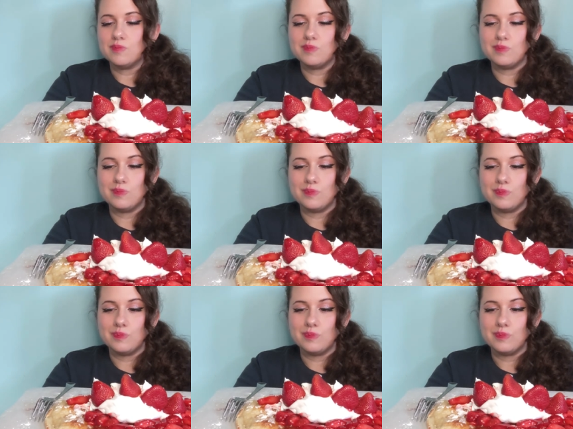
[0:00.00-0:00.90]

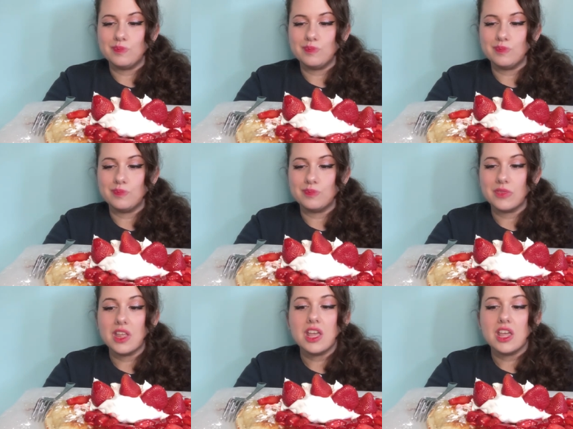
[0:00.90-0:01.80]
Hmm.
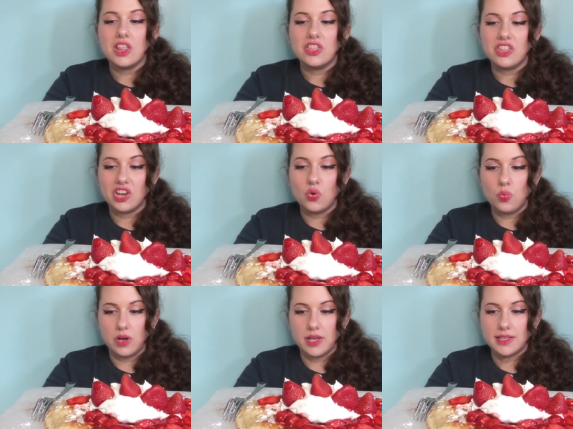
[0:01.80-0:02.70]
There
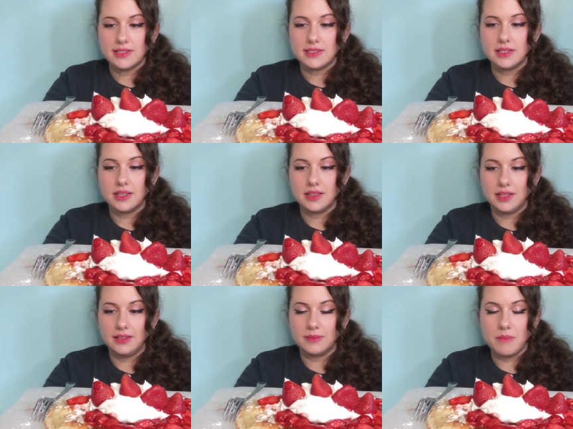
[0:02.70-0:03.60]
was
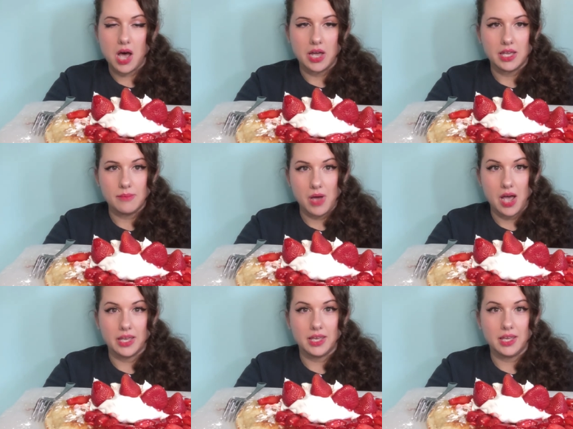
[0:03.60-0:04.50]
these mahi
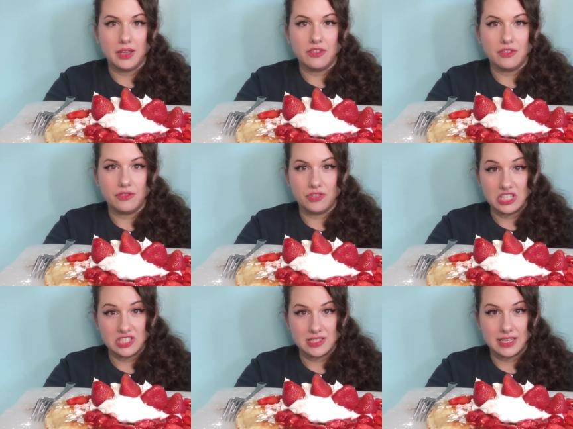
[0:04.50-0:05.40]
mahi
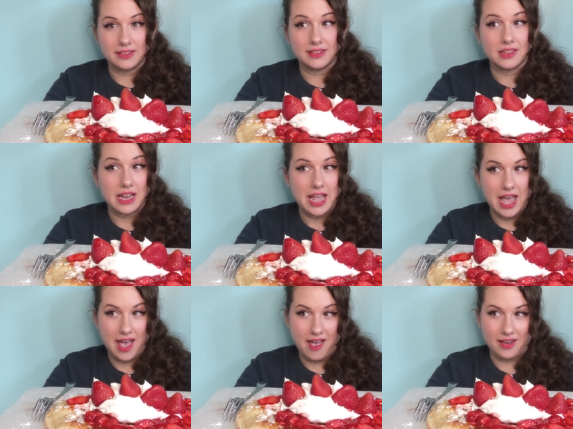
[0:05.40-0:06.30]
fish sticks that I
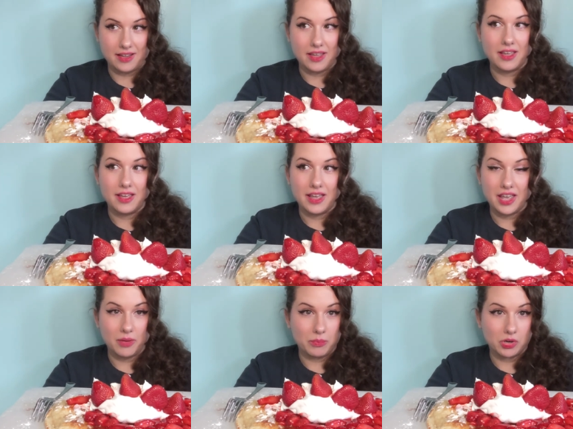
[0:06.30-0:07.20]
had
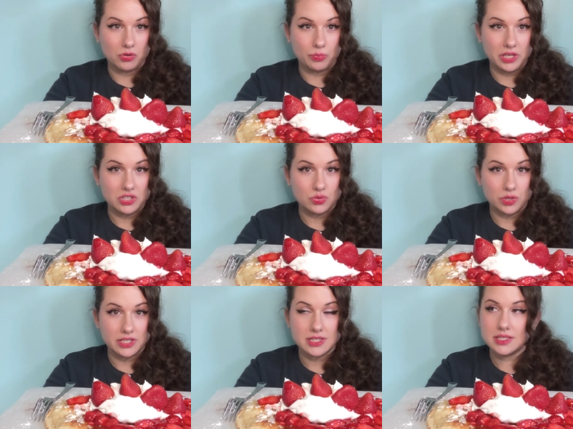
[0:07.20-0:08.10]
at Myrtle Beach
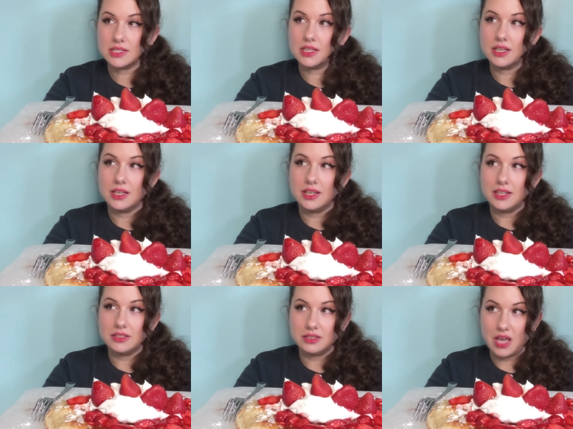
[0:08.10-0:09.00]
once
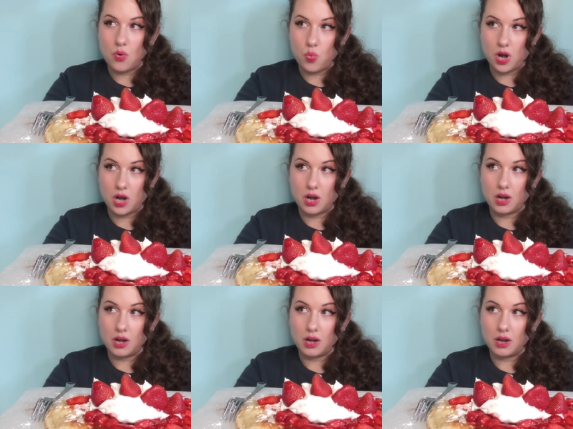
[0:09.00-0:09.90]
that
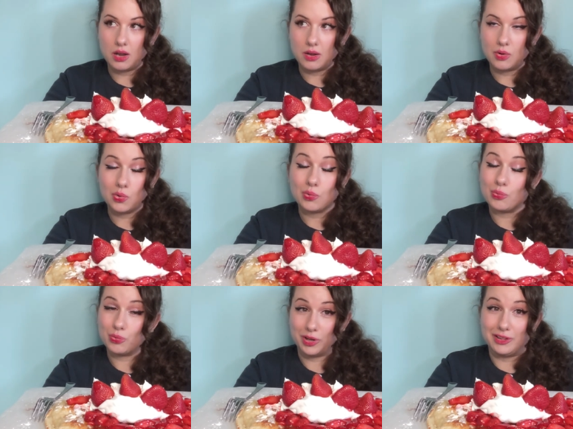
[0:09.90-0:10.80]
were
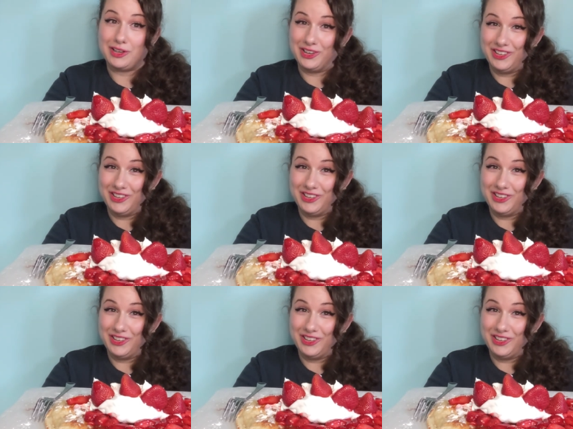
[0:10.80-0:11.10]
really